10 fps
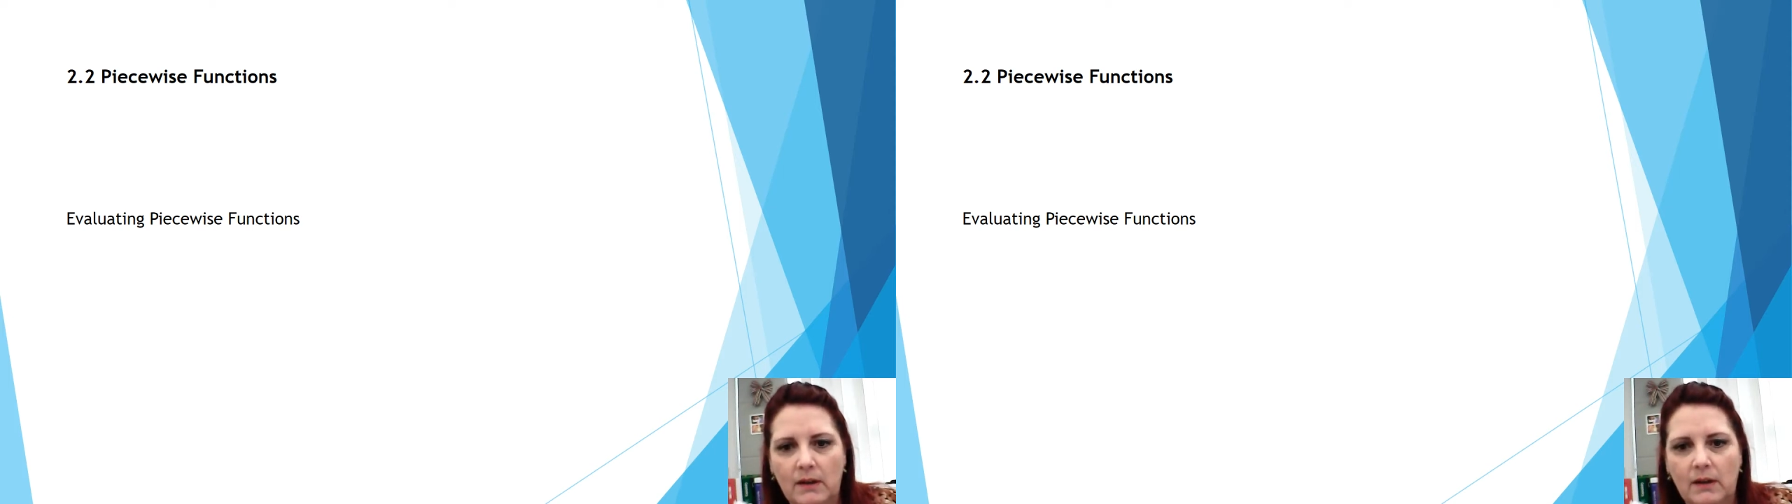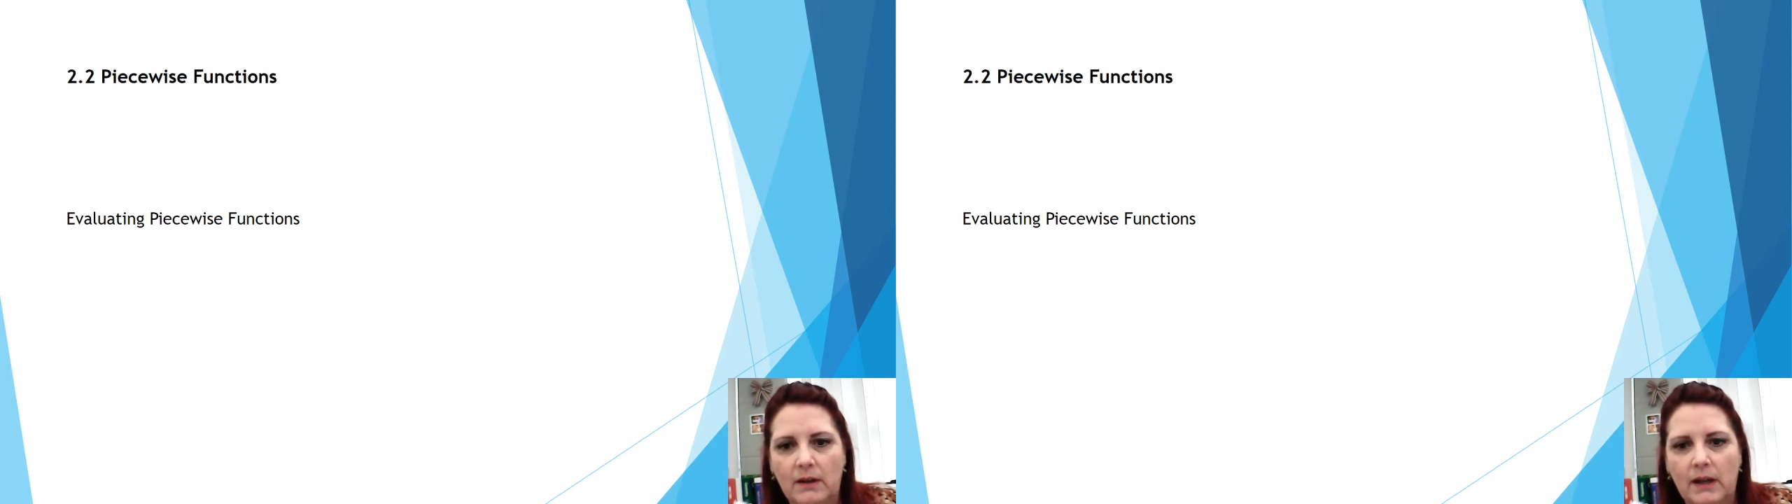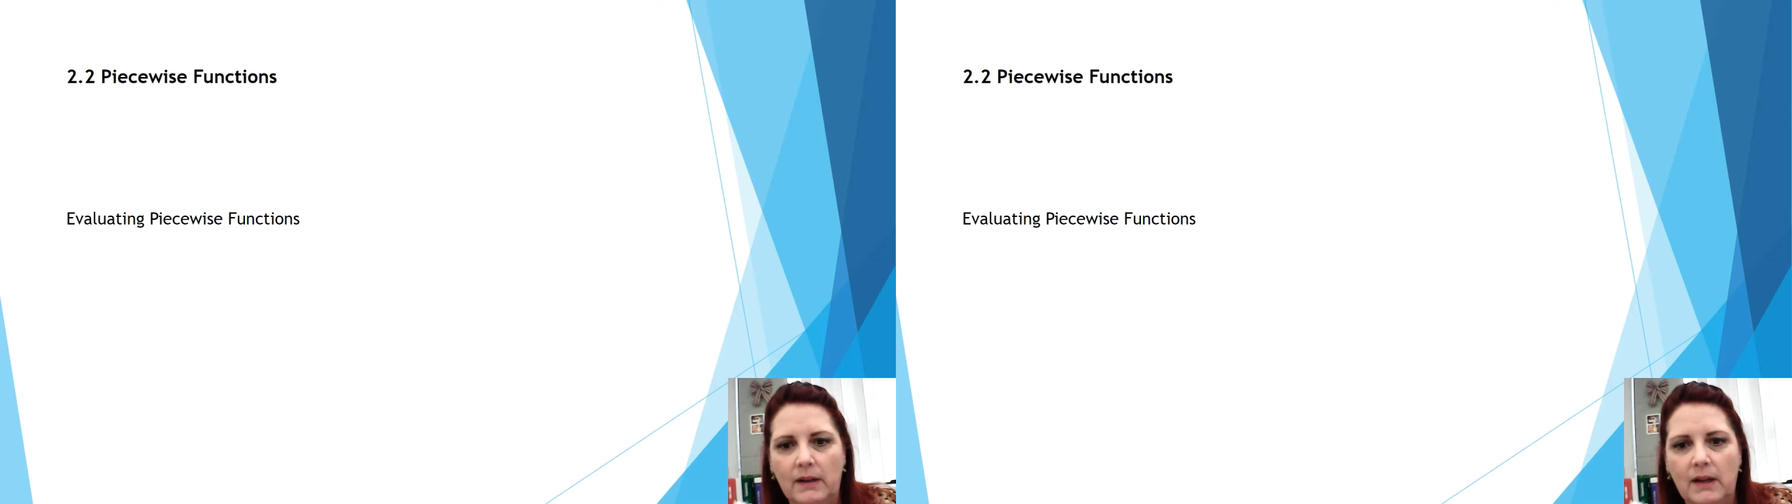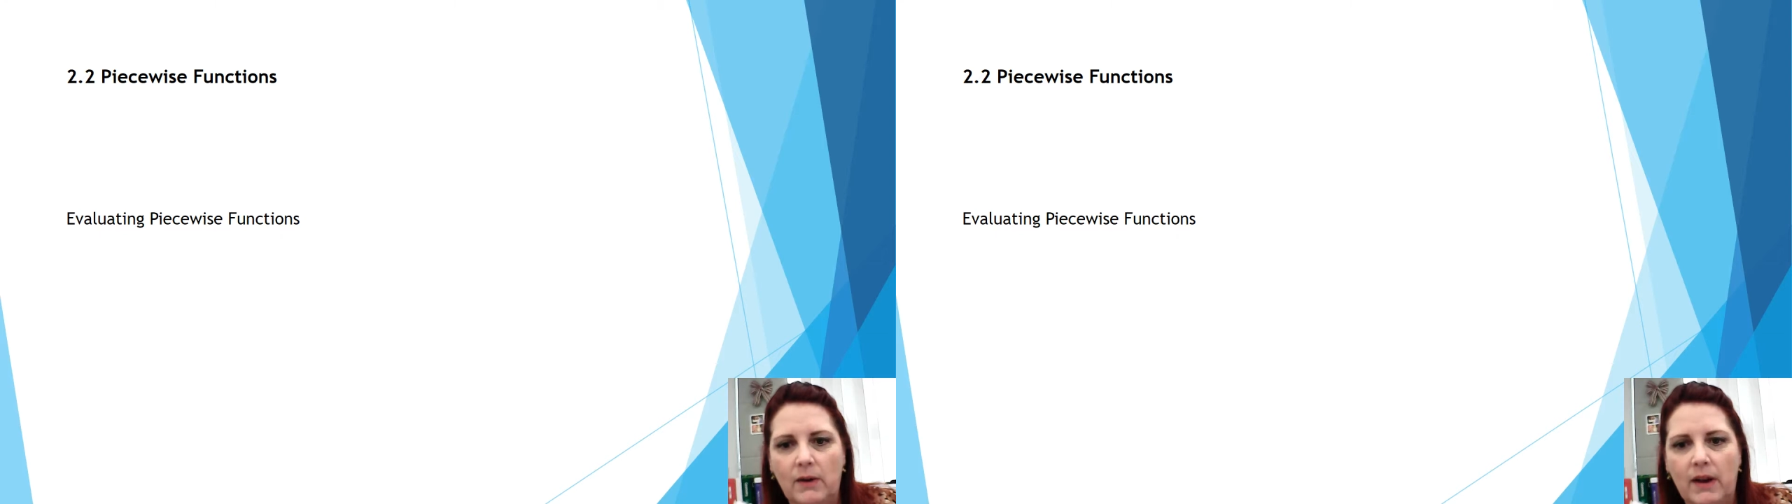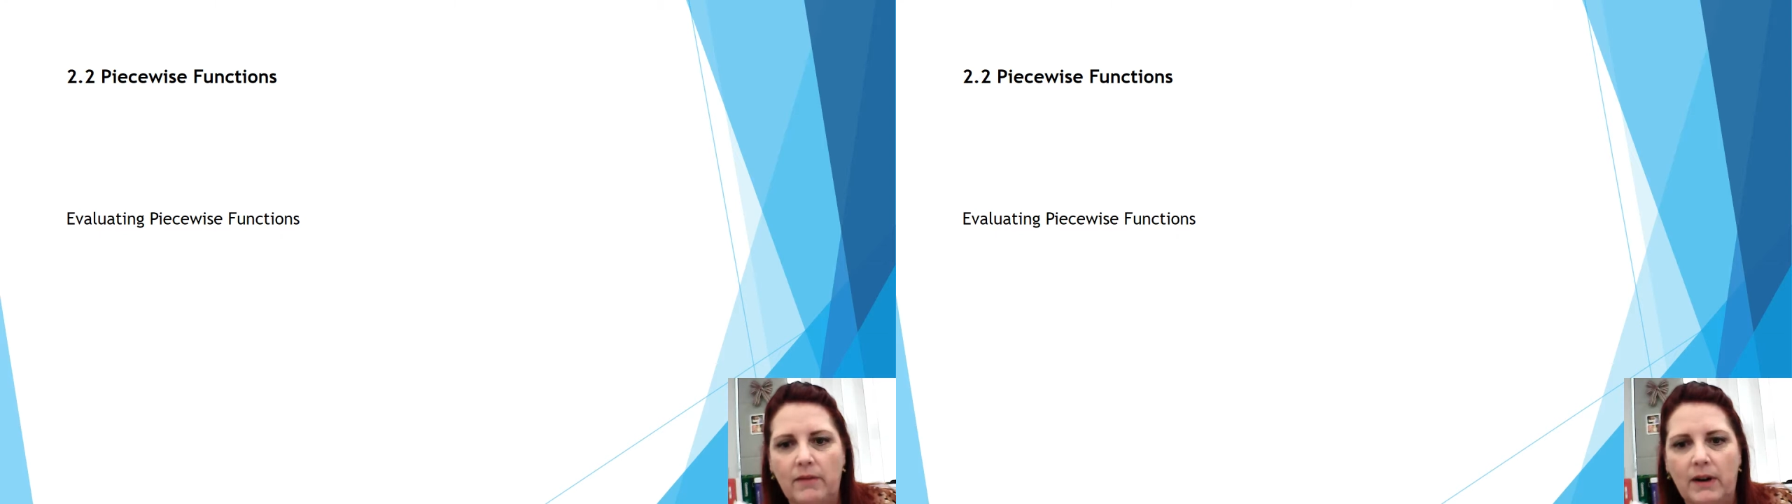Okay, now
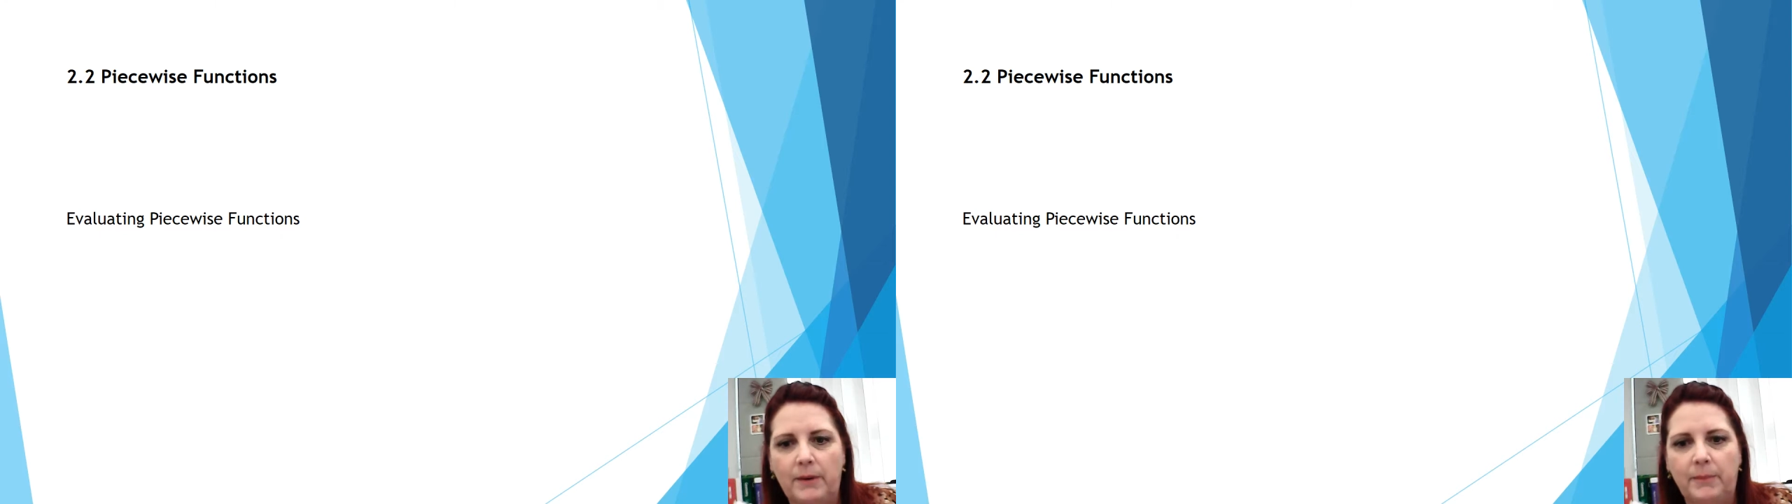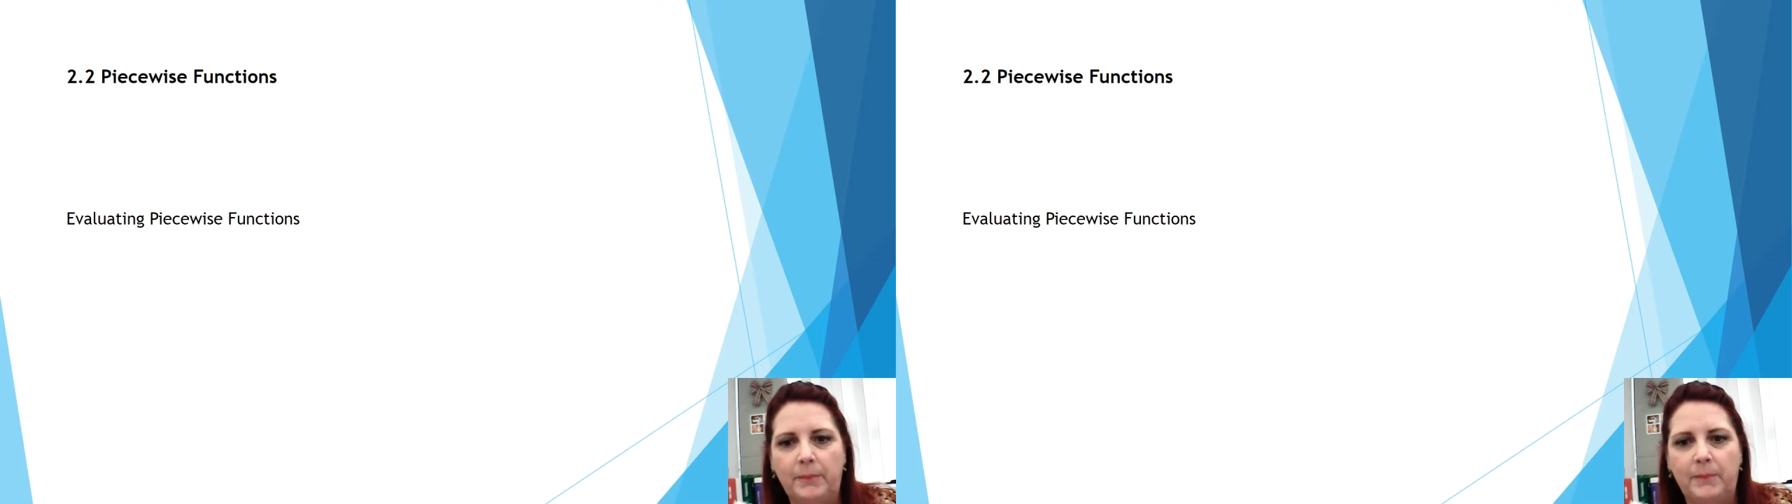I have it on.